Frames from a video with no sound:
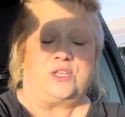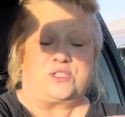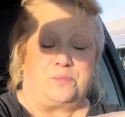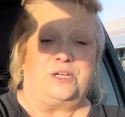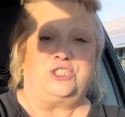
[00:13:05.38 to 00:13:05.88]

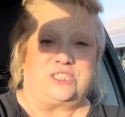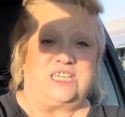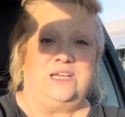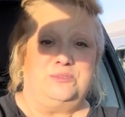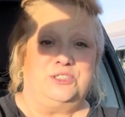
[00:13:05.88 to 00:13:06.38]
is a bunch of
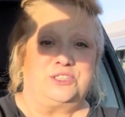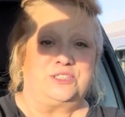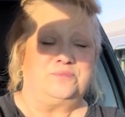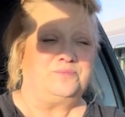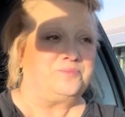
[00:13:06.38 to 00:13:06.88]

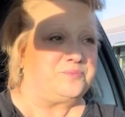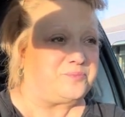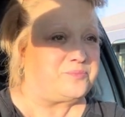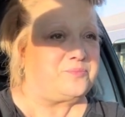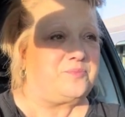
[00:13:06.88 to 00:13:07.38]
tables.
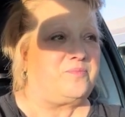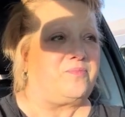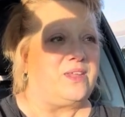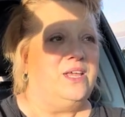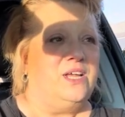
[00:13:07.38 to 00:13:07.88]

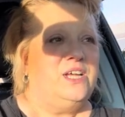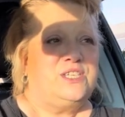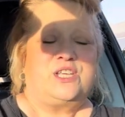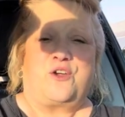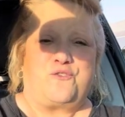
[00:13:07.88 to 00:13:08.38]

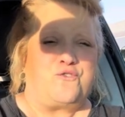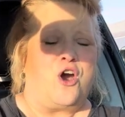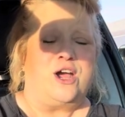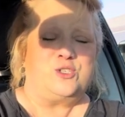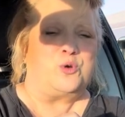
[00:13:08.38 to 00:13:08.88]
So the
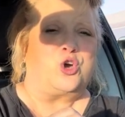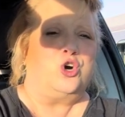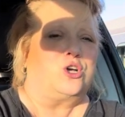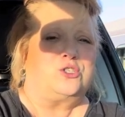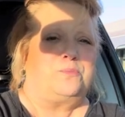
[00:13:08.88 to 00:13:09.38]
fries were
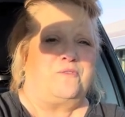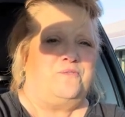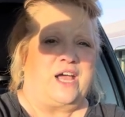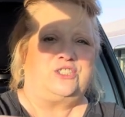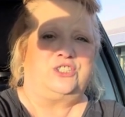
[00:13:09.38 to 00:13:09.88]
cooked to
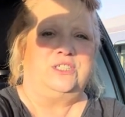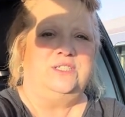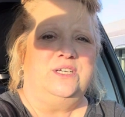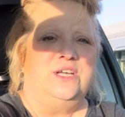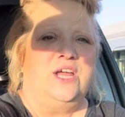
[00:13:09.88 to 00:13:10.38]

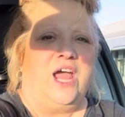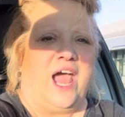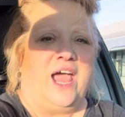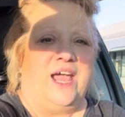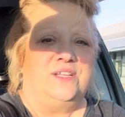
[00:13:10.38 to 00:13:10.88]
perfection
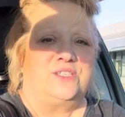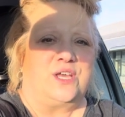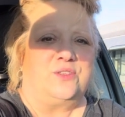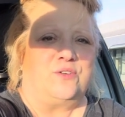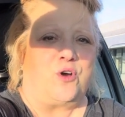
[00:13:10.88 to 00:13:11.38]
and
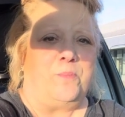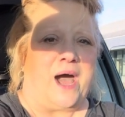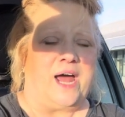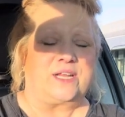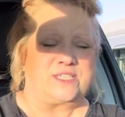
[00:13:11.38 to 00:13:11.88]
the
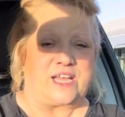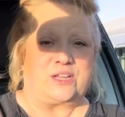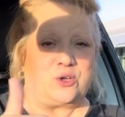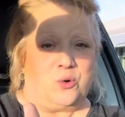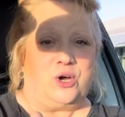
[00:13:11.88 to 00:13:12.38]
robotics
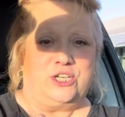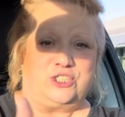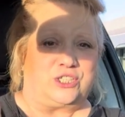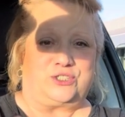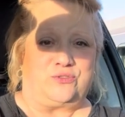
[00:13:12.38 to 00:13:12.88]
got the order
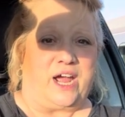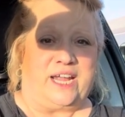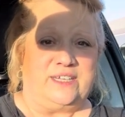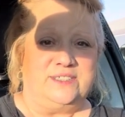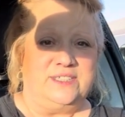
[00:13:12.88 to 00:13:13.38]
just
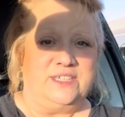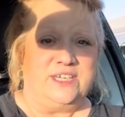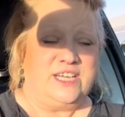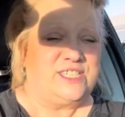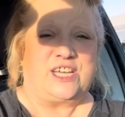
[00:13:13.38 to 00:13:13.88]
right.
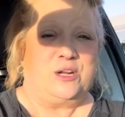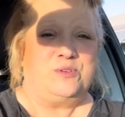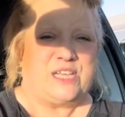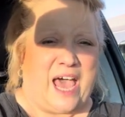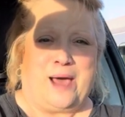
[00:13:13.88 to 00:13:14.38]
He said it
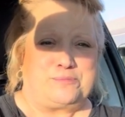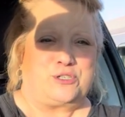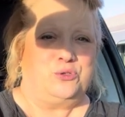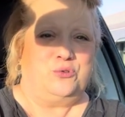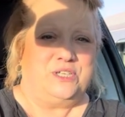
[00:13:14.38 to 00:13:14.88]
was
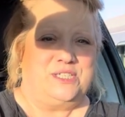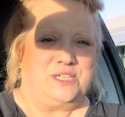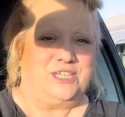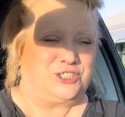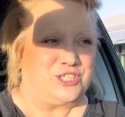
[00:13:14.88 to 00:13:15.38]
absolutely
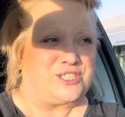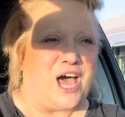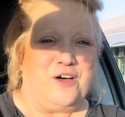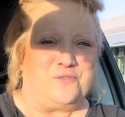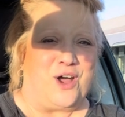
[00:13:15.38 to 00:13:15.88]
delicious.
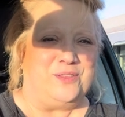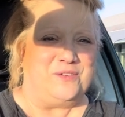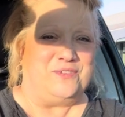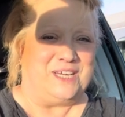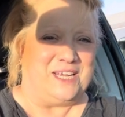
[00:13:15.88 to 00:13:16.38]
I'll find the
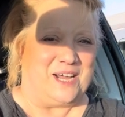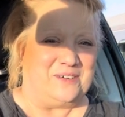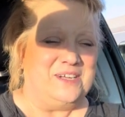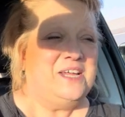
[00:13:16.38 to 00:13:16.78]
video